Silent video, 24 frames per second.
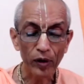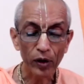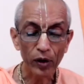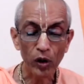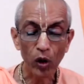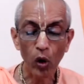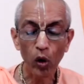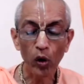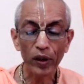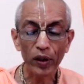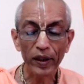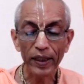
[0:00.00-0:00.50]

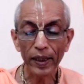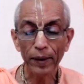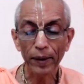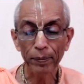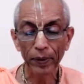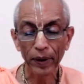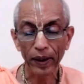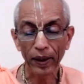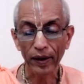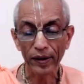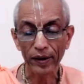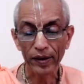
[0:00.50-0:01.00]

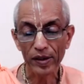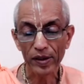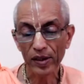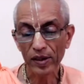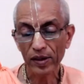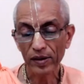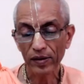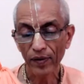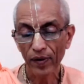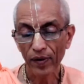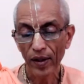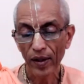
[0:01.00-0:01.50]

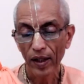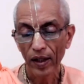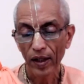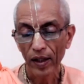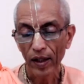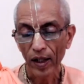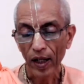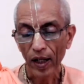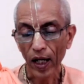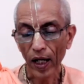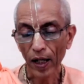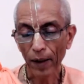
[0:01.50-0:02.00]
doorkeepers
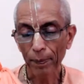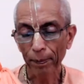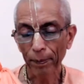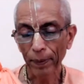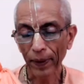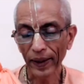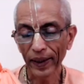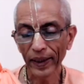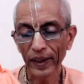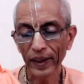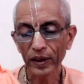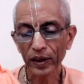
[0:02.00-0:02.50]
are
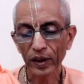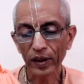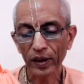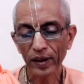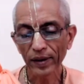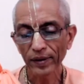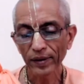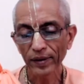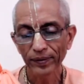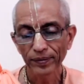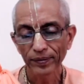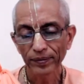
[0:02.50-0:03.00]

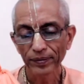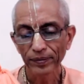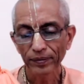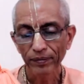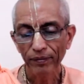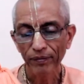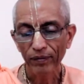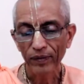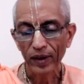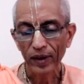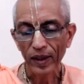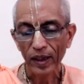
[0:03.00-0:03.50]
punished
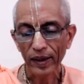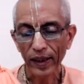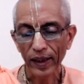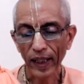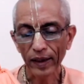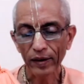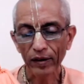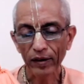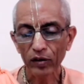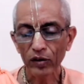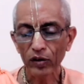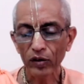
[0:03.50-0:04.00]

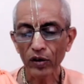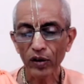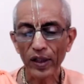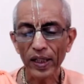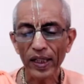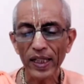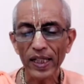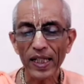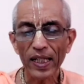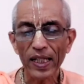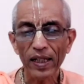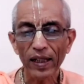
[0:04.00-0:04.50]
that
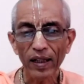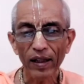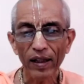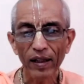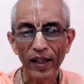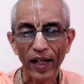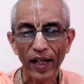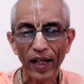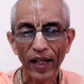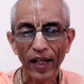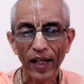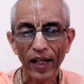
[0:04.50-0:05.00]
3
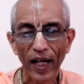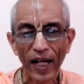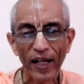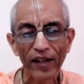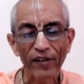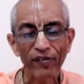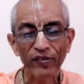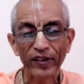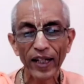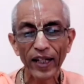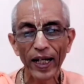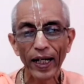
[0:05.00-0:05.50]

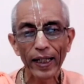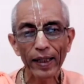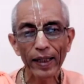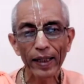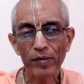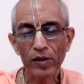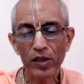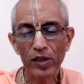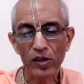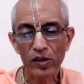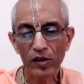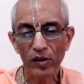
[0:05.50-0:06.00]

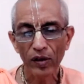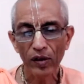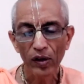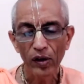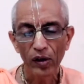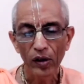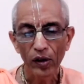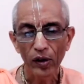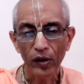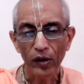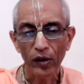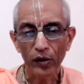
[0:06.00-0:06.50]
lifetimes
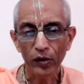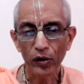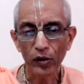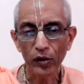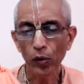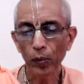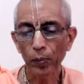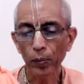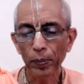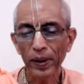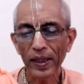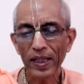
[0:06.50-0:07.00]

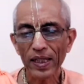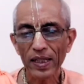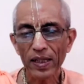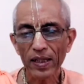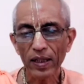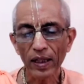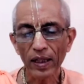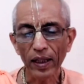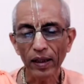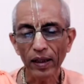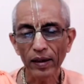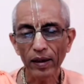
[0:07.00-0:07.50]
you
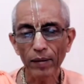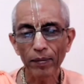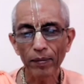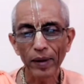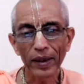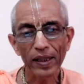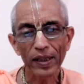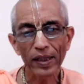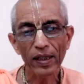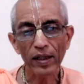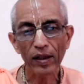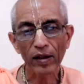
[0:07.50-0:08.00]
be in the
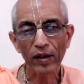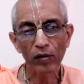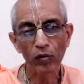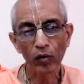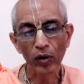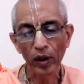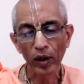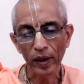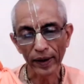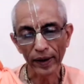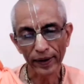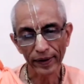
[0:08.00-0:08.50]
material
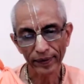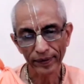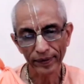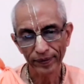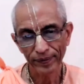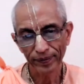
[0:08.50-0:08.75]
world.